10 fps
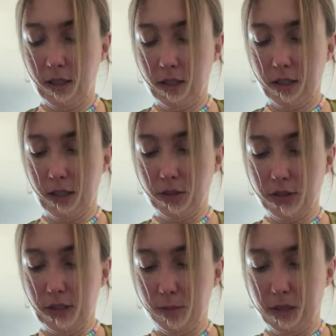
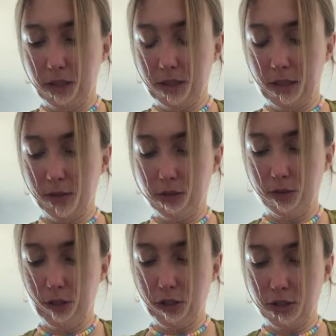countries being
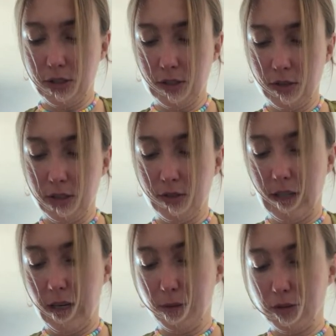self-sufficient, or if
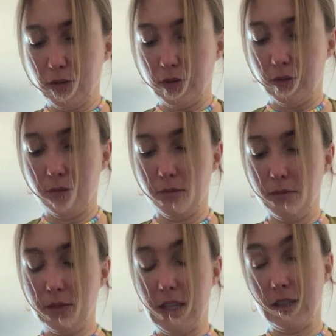they're
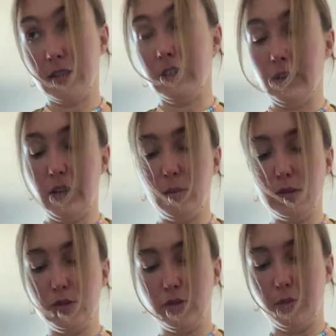technically able
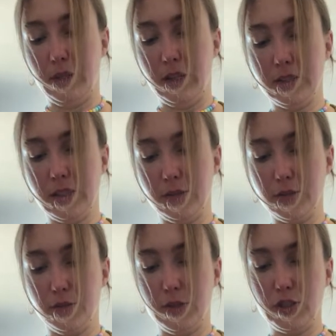to be
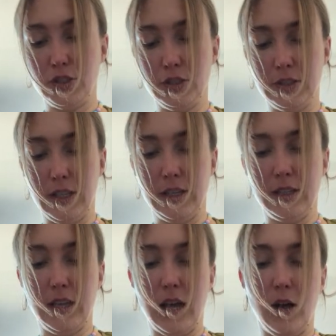self-sufficient, and
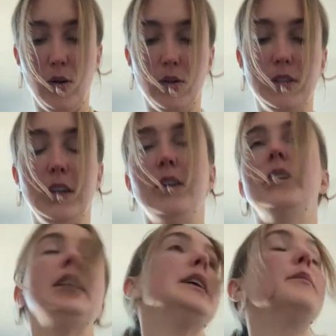how their
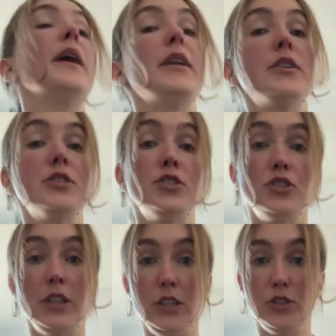eating patterns
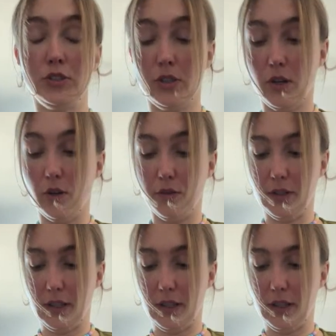changed over the